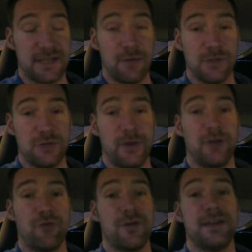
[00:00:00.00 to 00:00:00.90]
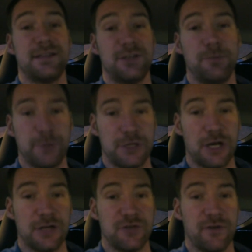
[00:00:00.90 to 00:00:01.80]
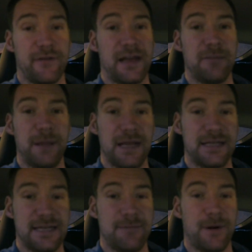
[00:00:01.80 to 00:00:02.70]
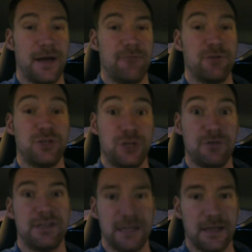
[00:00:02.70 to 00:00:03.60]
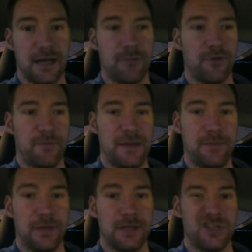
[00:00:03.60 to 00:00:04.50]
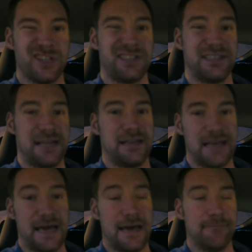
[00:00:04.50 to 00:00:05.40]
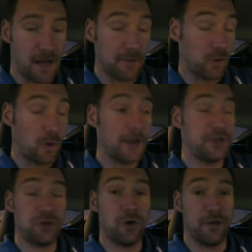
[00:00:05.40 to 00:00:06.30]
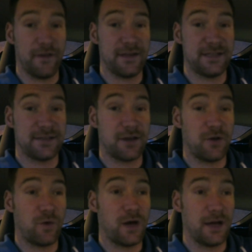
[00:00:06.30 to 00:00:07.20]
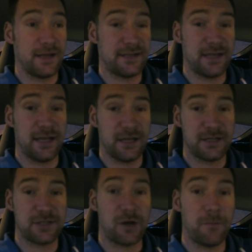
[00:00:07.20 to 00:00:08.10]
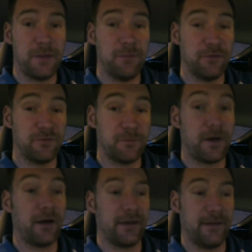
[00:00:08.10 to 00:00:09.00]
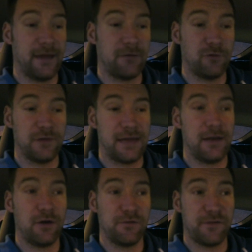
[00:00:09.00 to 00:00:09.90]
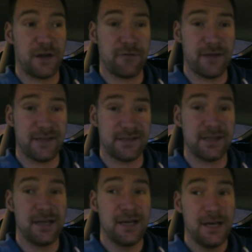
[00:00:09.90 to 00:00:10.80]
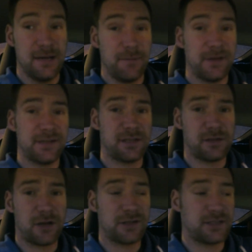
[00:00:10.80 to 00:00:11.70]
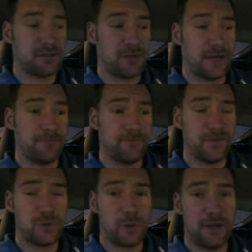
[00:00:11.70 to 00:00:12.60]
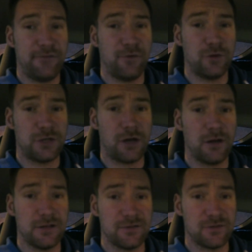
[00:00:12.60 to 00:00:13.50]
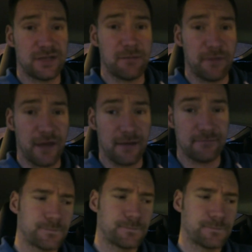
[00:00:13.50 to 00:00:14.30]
They want to increase supercharger availability by reducing the number of people that just sit there. I'm quite sure that this is going to work. It's certainly going to stop people from parking there all day long for no reason, because it'll cost them like $24 or something.